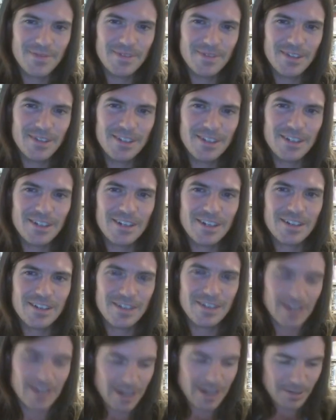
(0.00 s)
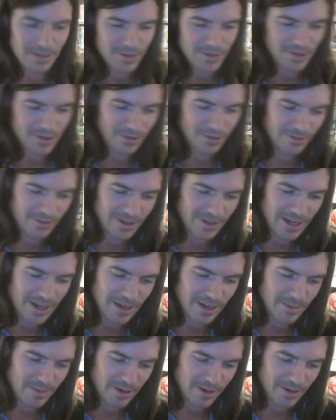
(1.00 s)
Yeah, absolutely
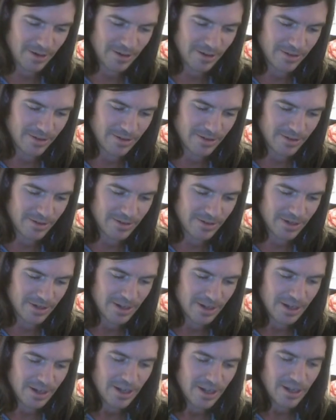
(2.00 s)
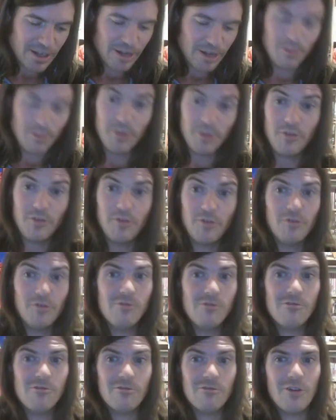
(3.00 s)
epic card. And
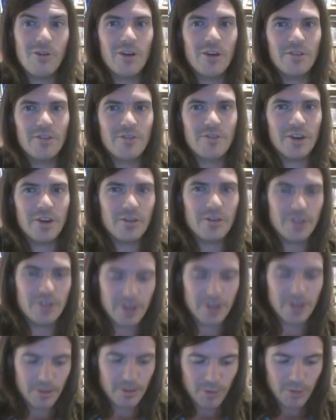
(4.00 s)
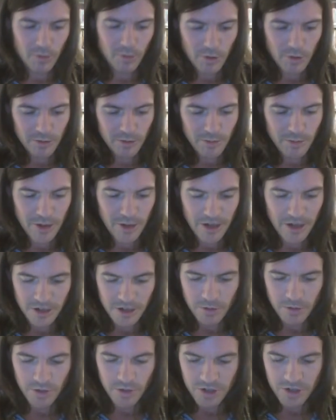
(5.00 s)
before I unveil the number 1 pick,
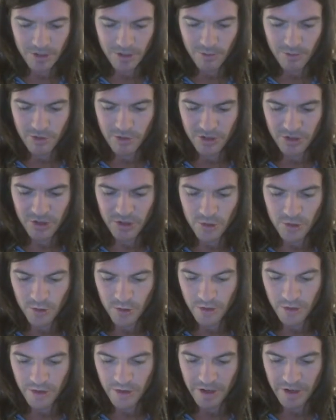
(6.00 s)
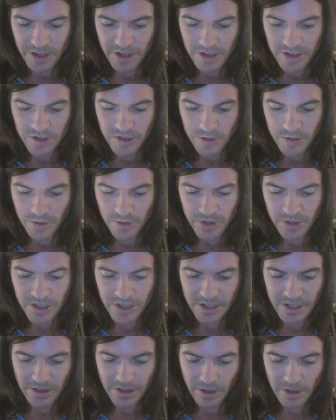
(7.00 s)
which I'm pretty sure you can guess who
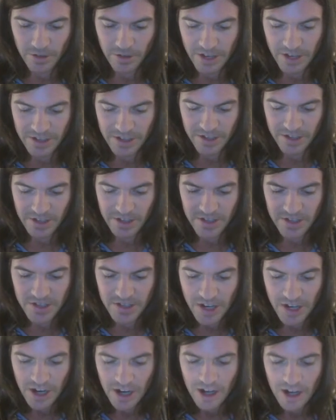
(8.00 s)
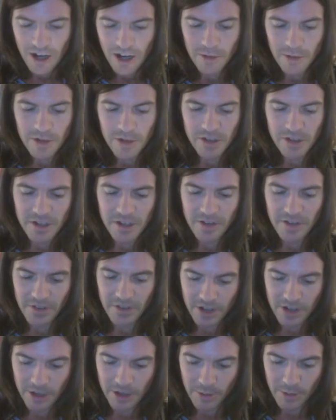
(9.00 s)
that is, I'm going to give a
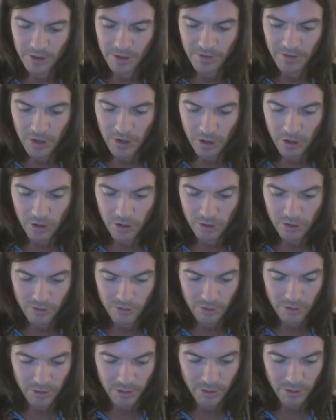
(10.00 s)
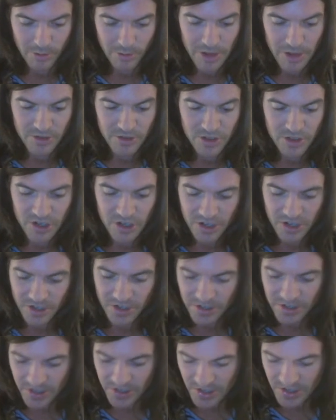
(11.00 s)
couple of honourable
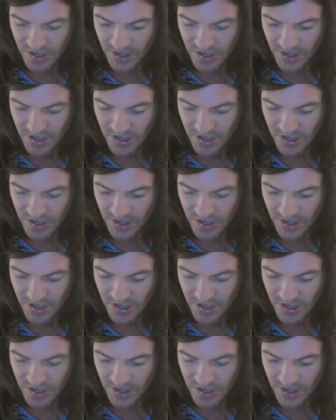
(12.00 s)
mentions.